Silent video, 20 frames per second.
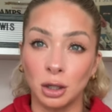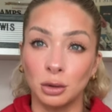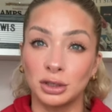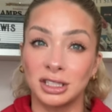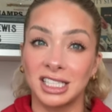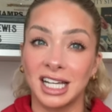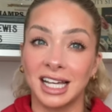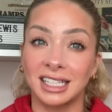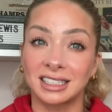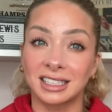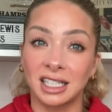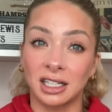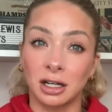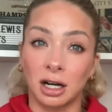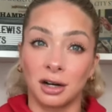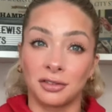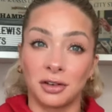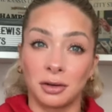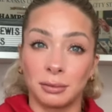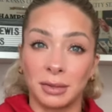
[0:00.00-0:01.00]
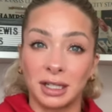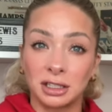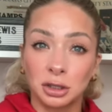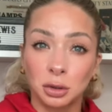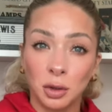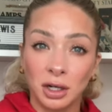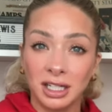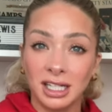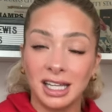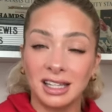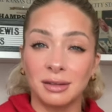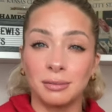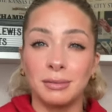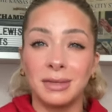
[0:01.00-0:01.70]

OTAs kick off on May 20th,